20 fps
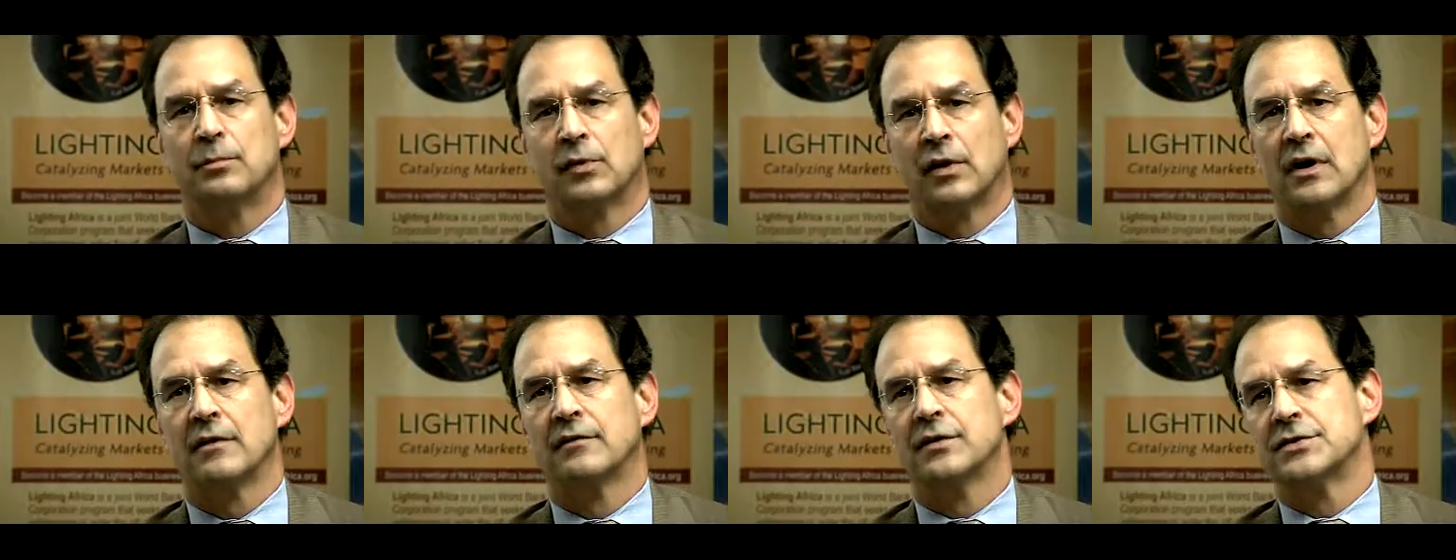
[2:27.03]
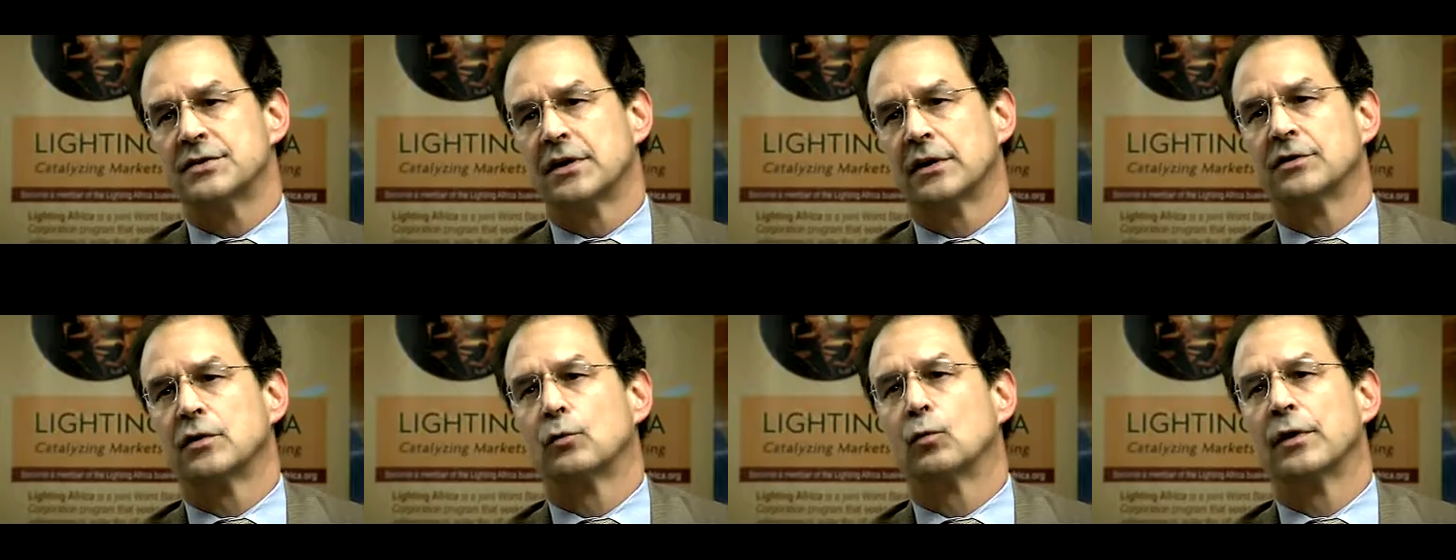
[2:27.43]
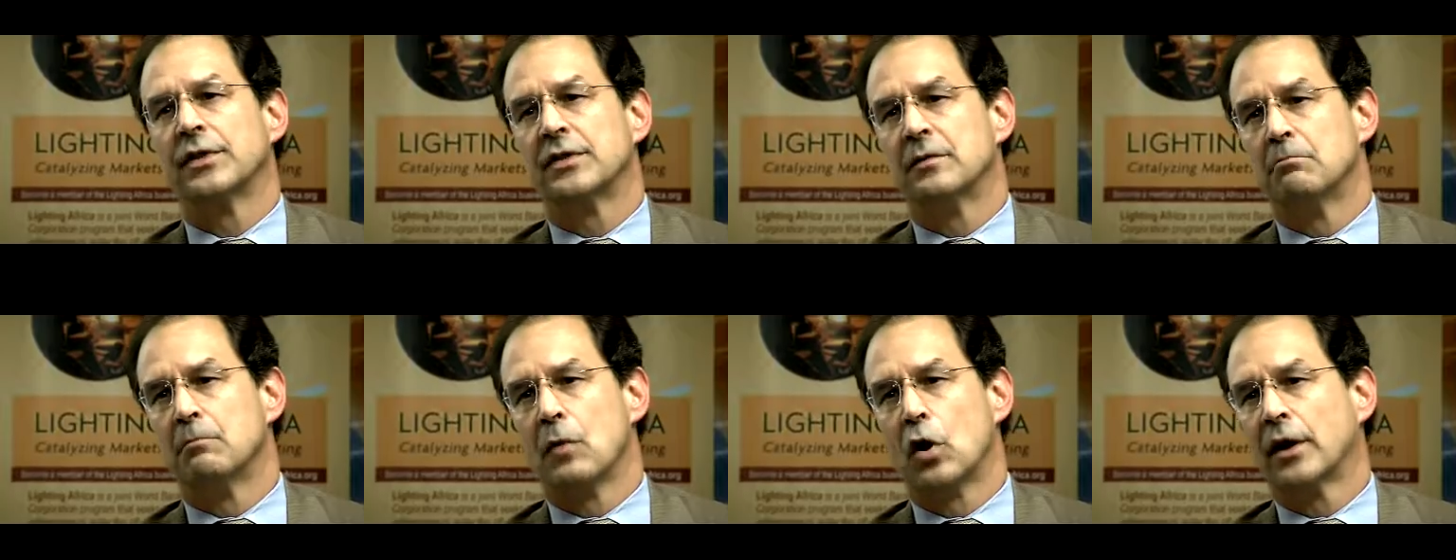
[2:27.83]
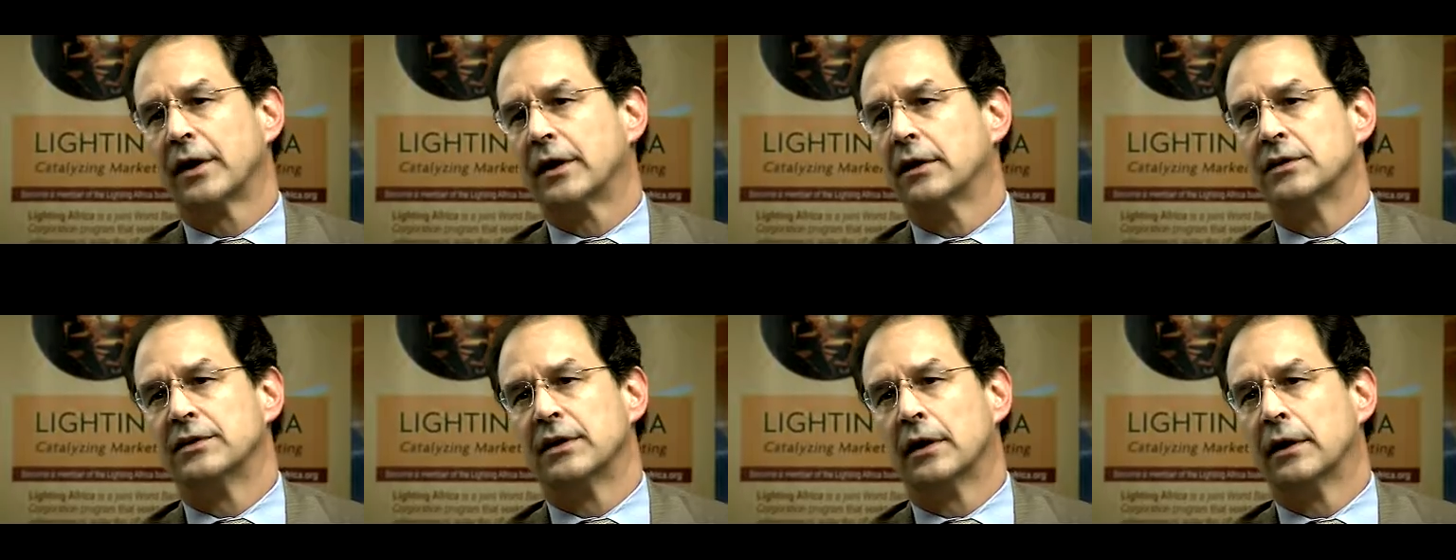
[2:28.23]
private sector with the
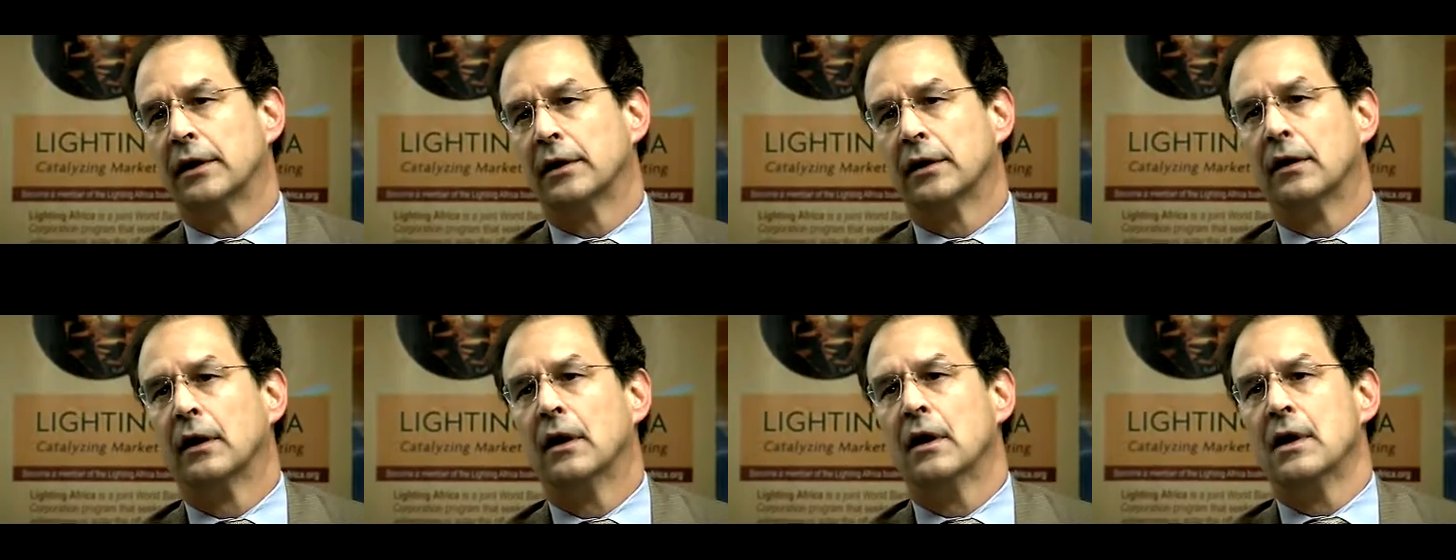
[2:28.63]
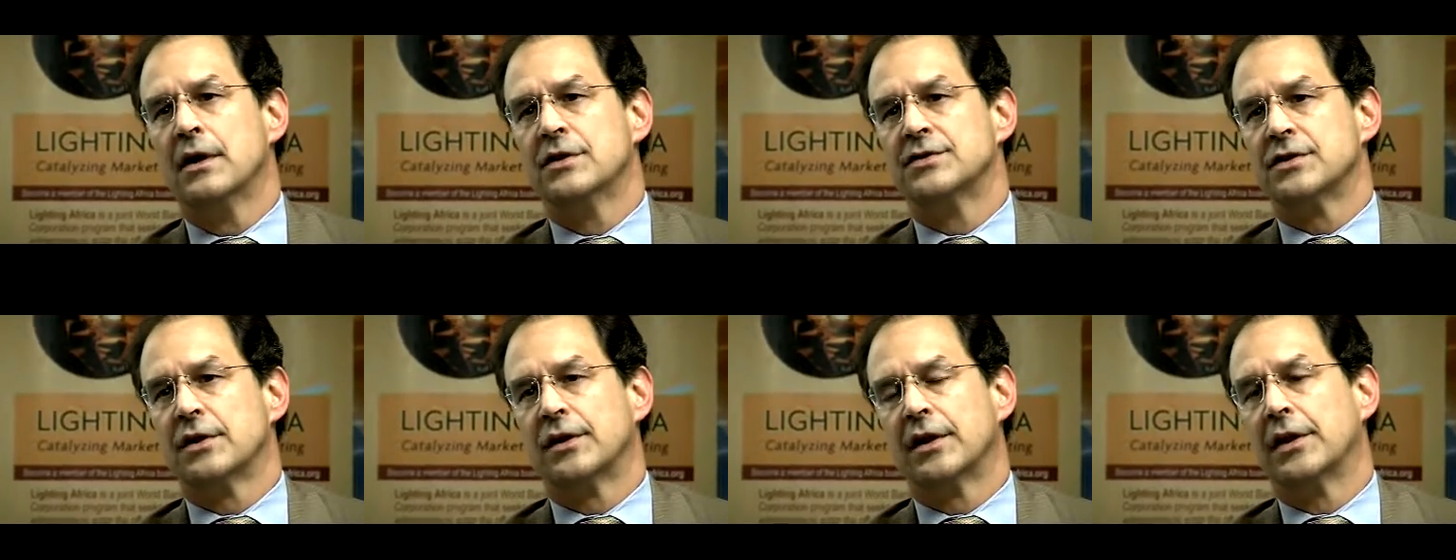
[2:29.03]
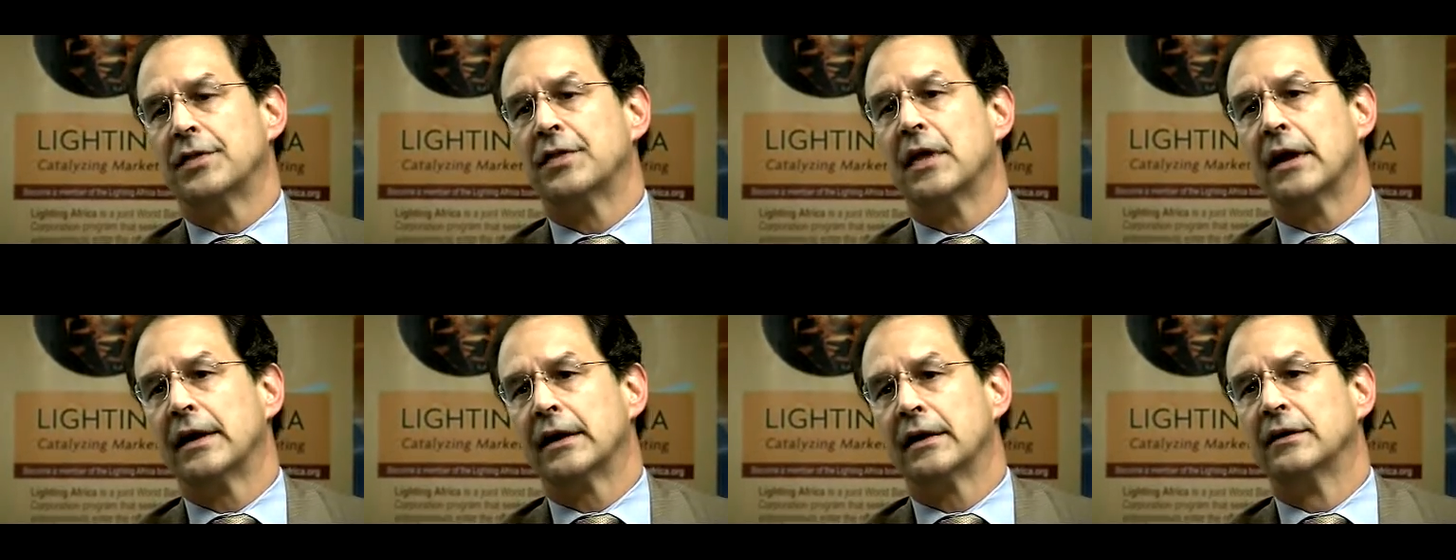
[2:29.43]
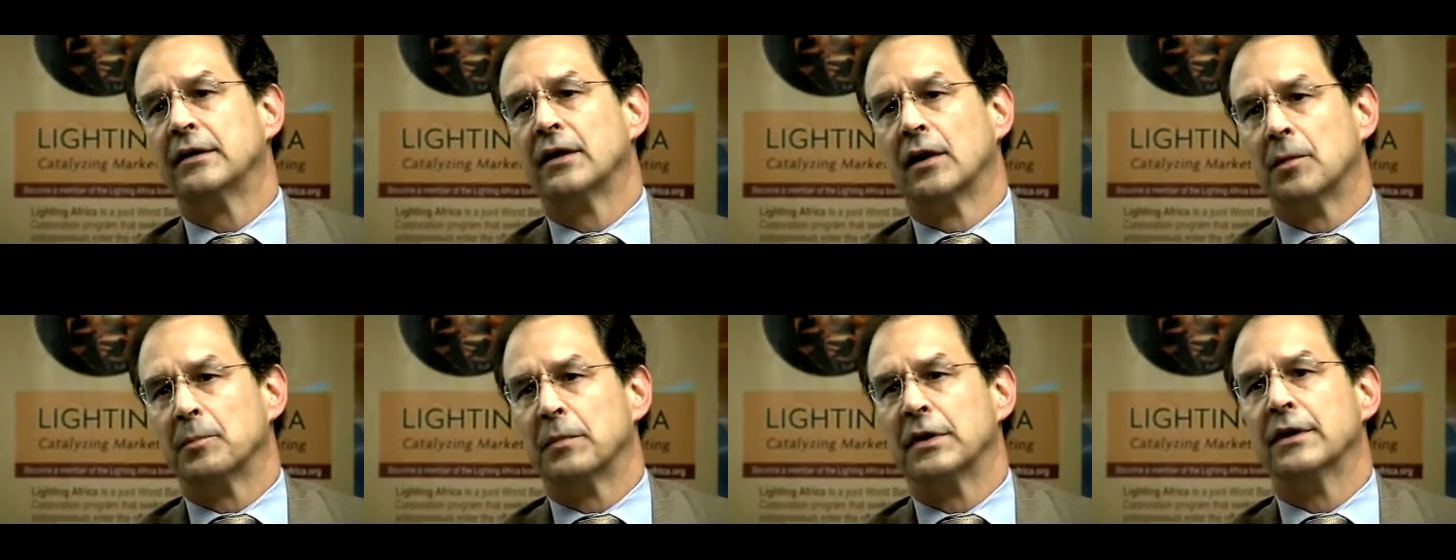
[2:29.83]
market data so that they can
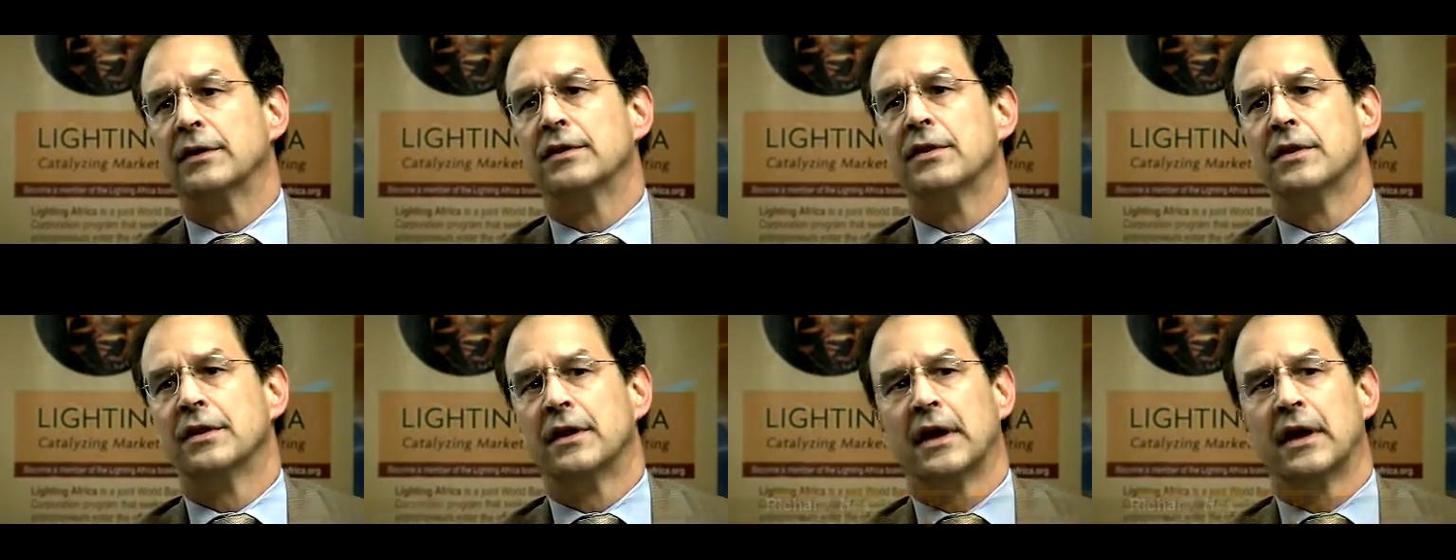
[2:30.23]
come in,